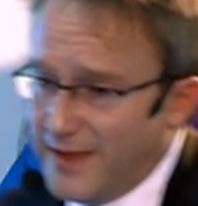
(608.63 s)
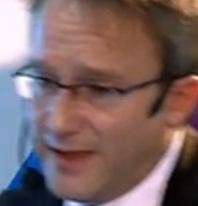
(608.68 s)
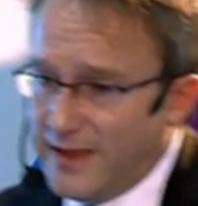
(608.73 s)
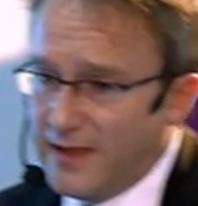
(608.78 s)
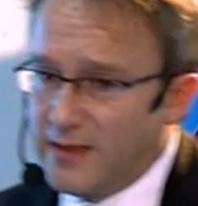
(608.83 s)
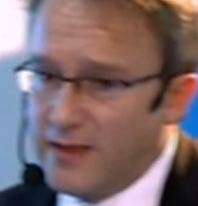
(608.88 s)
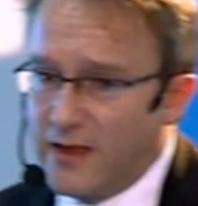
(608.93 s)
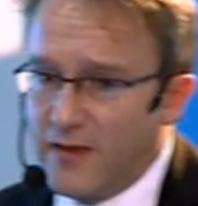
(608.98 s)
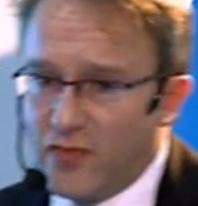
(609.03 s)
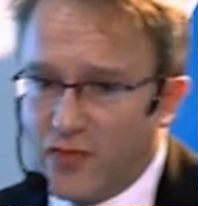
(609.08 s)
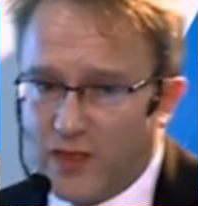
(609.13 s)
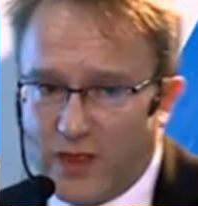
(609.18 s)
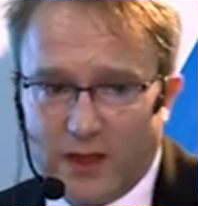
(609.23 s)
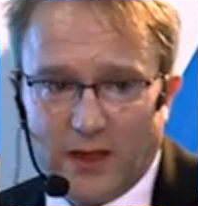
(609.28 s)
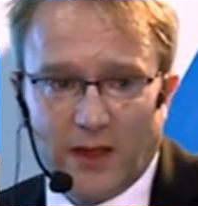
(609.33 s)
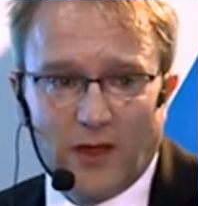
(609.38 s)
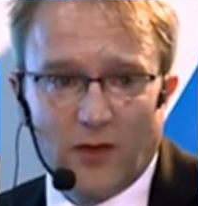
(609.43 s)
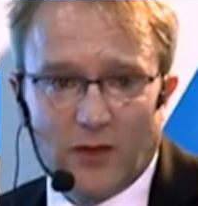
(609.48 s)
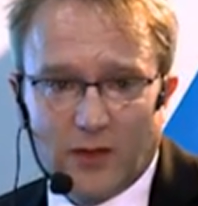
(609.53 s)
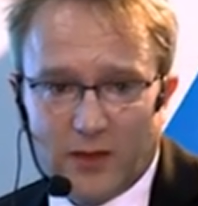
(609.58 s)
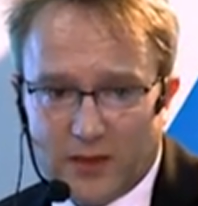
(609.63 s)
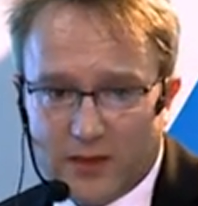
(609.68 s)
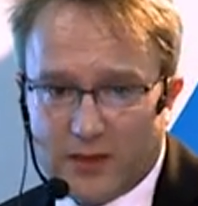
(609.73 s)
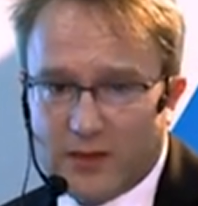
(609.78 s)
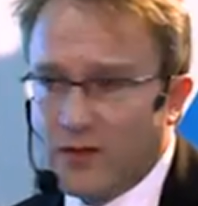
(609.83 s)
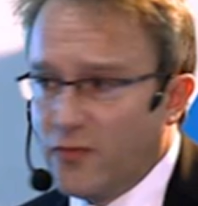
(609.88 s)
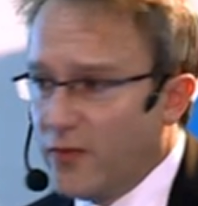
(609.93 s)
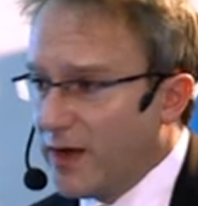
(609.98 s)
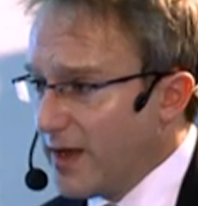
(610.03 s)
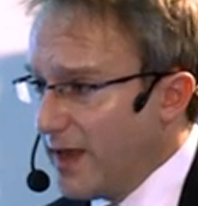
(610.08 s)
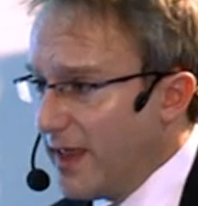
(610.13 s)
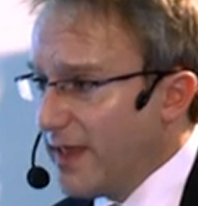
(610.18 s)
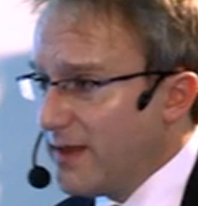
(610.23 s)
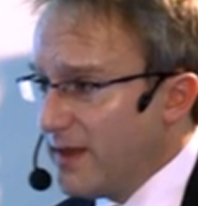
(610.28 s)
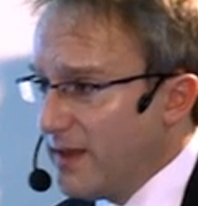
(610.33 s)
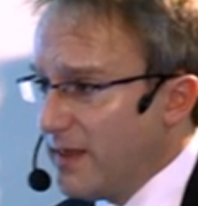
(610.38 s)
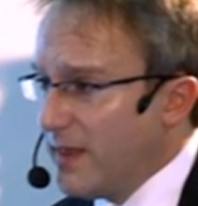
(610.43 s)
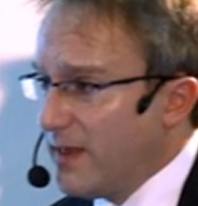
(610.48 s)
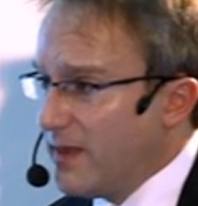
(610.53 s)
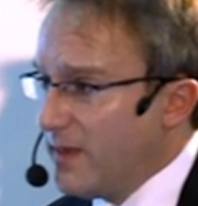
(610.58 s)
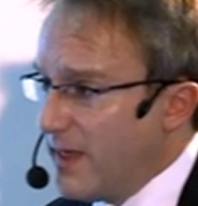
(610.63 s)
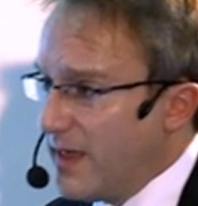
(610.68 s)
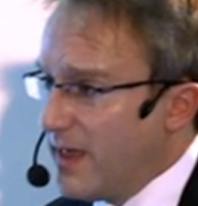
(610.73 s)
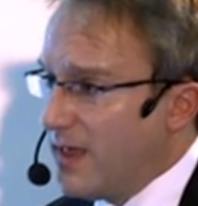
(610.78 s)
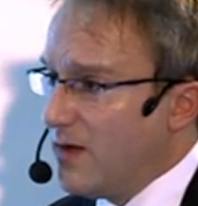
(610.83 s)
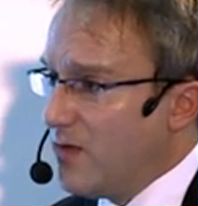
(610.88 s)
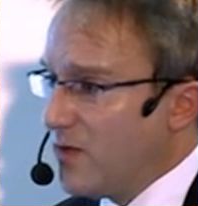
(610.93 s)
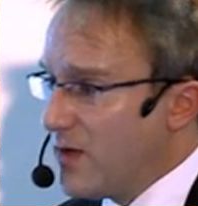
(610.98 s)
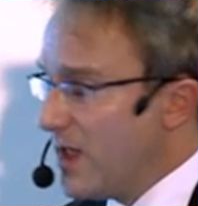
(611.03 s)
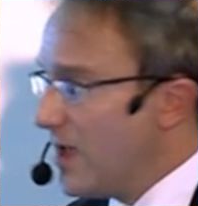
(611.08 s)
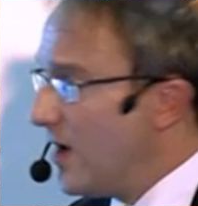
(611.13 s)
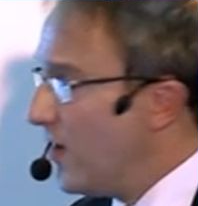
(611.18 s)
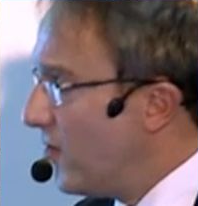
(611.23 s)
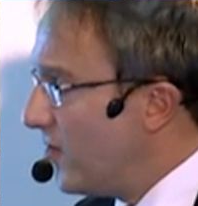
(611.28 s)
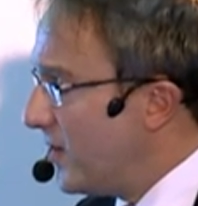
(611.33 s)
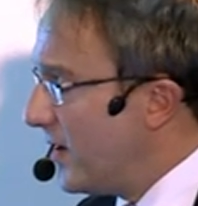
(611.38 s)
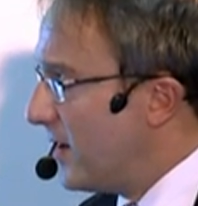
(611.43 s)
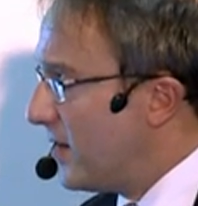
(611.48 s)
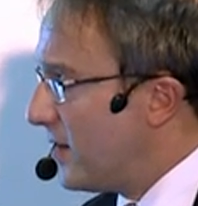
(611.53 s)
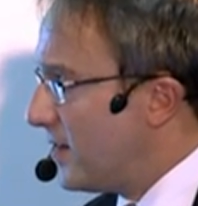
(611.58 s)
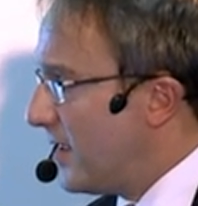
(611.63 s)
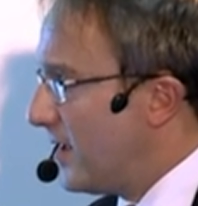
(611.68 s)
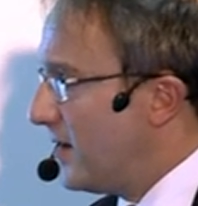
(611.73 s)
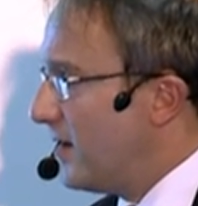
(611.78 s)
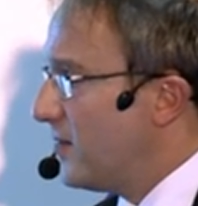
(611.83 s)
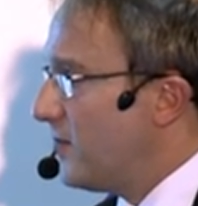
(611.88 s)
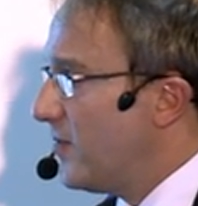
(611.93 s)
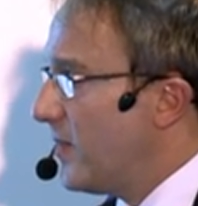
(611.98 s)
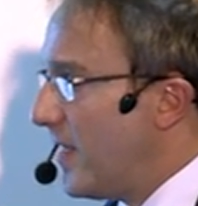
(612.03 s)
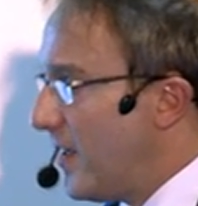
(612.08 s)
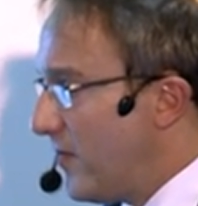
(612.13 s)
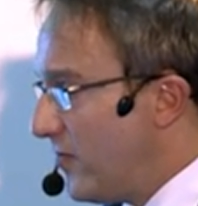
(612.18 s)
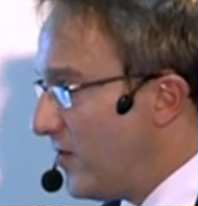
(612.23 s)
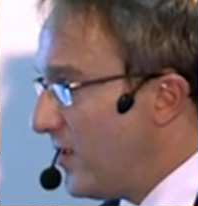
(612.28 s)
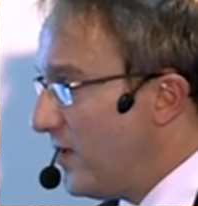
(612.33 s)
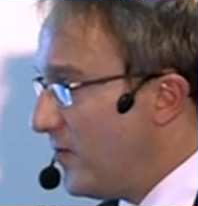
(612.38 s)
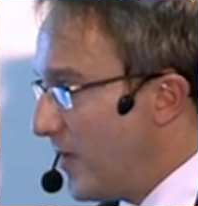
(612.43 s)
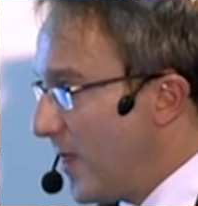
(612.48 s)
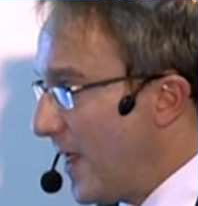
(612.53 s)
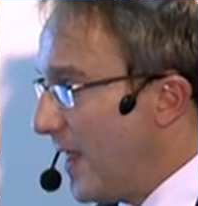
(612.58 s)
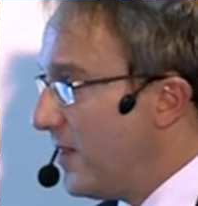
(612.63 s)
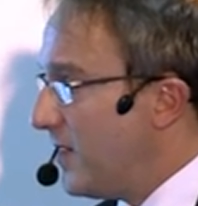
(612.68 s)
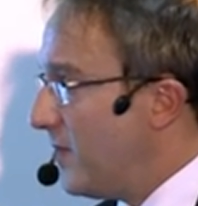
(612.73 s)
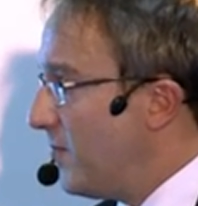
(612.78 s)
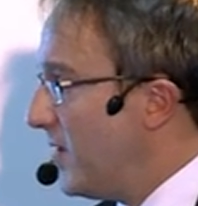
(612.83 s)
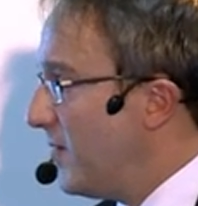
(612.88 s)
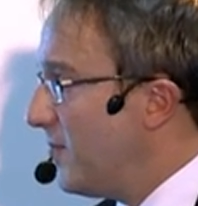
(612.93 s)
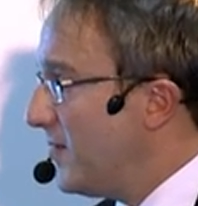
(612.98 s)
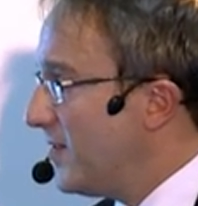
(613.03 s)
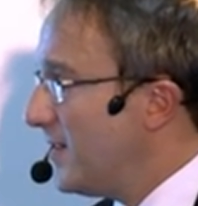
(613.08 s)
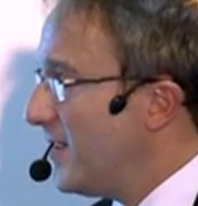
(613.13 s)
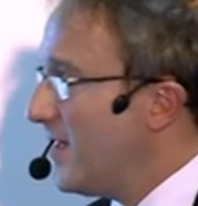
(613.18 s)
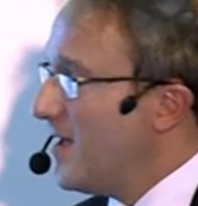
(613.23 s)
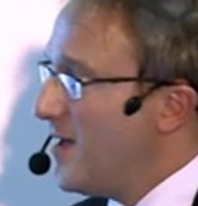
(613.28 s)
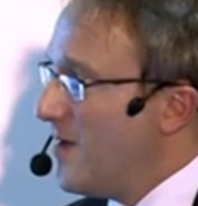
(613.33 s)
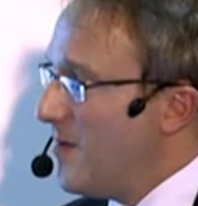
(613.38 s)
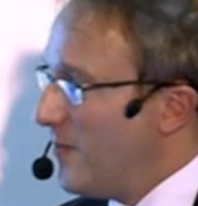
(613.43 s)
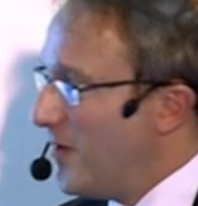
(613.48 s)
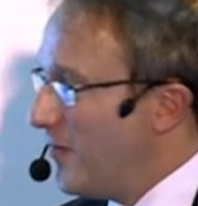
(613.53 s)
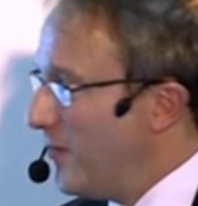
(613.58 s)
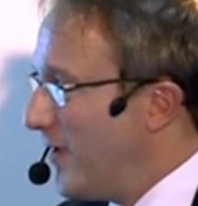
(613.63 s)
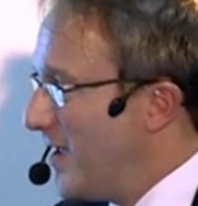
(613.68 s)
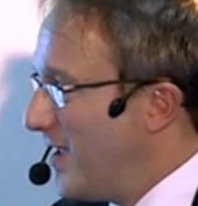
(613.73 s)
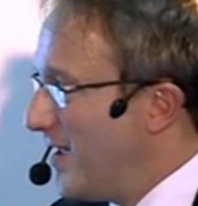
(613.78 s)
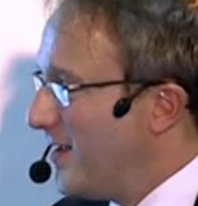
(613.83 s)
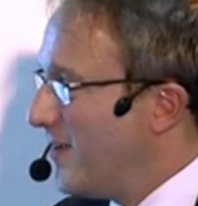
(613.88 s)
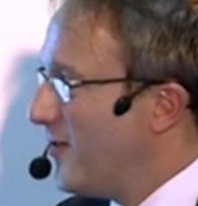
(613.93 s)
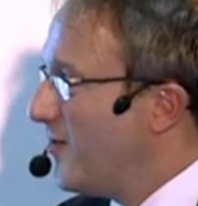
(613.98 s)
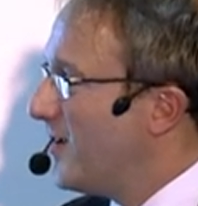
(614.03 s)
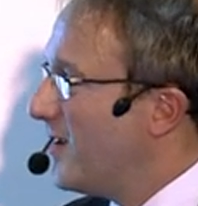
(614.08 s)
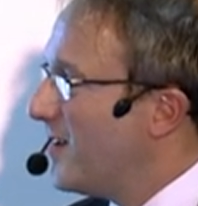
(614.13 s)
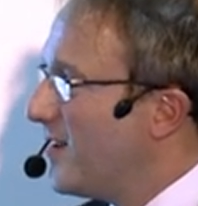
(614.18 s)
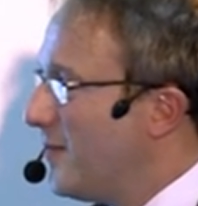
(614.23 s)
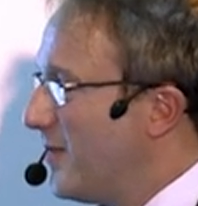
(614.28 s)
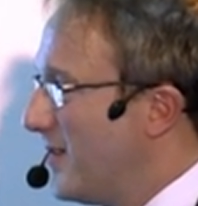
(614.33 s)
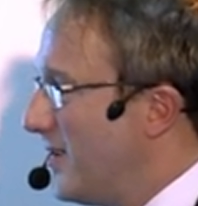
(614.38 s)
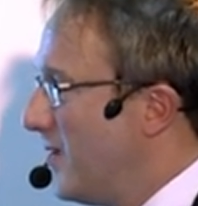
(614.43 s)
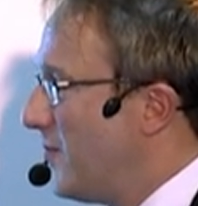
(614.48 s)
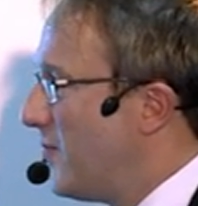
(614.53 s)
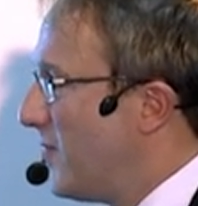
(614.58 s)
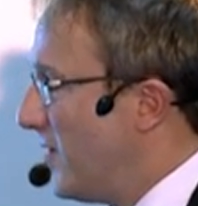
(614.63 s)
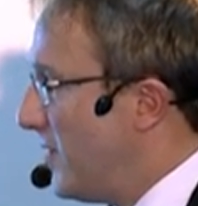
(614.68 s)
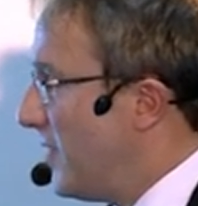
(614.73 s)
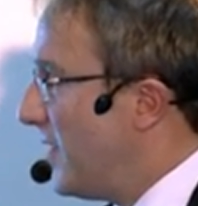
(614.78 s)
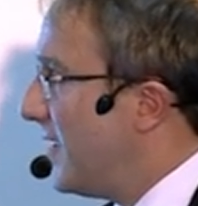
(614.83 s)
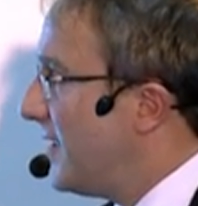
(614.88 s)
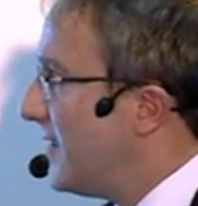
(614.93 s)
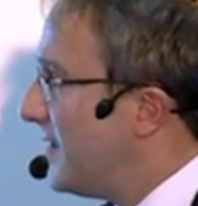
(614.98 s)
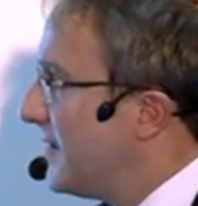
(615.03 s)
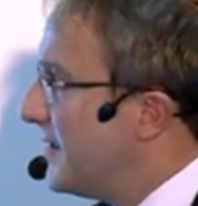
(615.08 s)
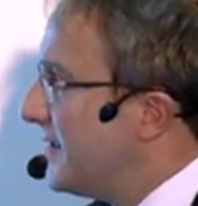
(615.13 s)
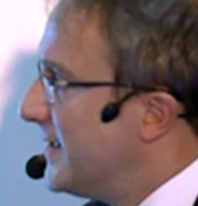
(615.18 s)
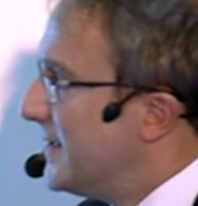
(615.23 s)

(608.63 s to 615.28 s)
as EFSA announced quite lately that they are looking only in studies with healthy people, but we can go a little bit deeper in that.